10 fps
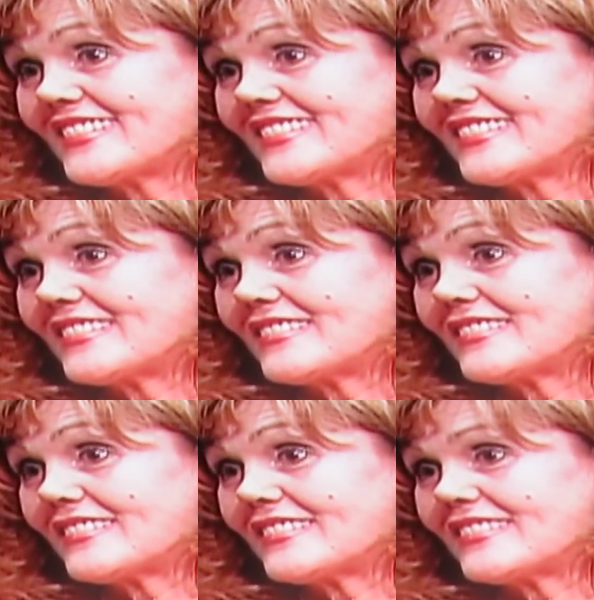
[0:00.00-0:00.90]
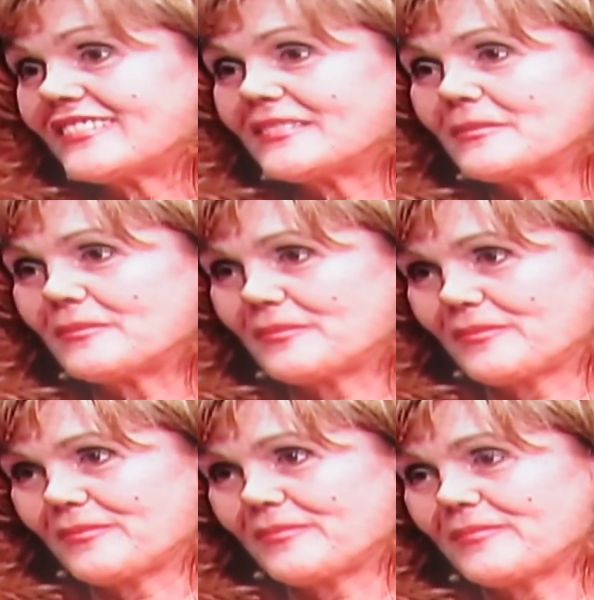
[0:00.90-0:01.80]
named you the, the
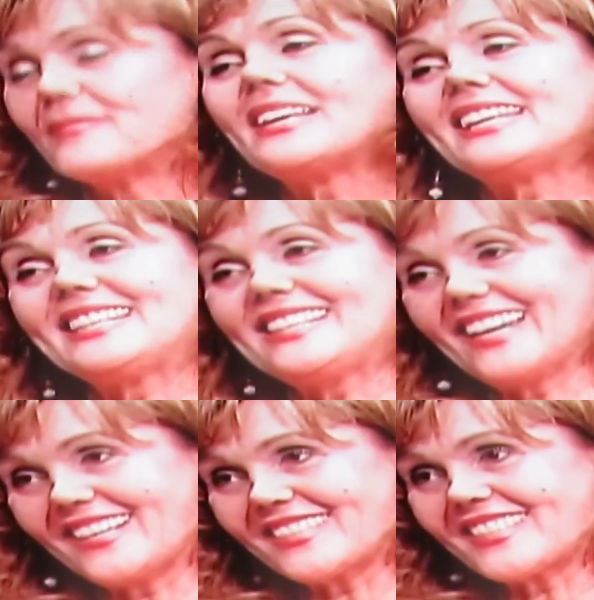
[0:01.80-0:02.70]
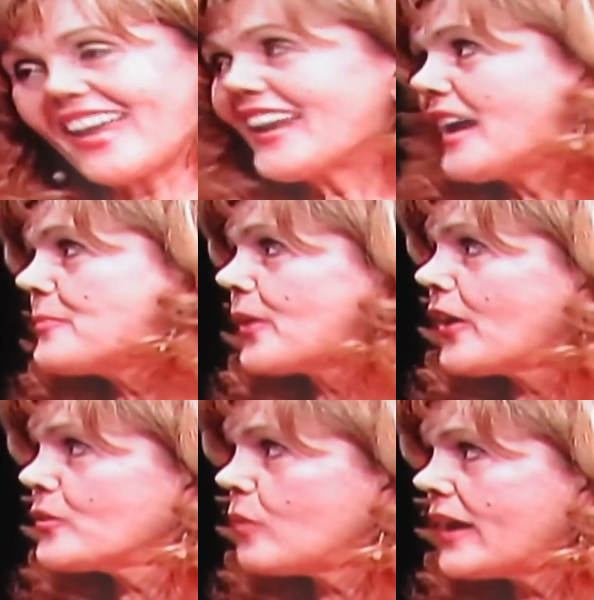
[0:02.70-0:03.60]
Rose Lady. Yes, and I
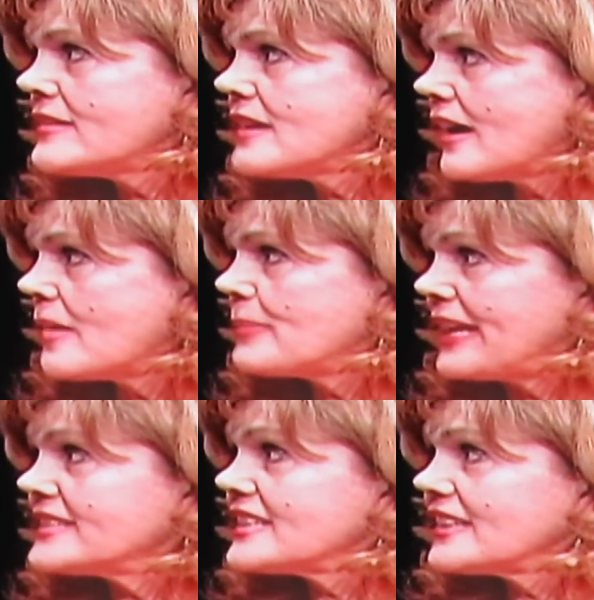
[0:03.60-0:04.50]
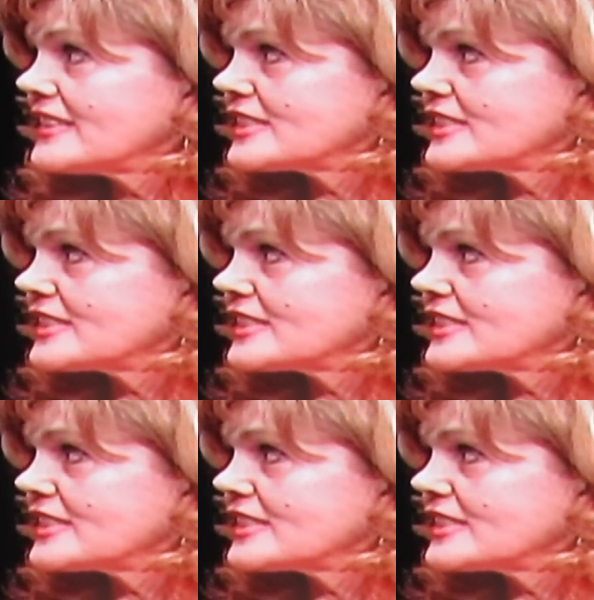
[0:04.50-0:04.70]
brought one uh, painting. It's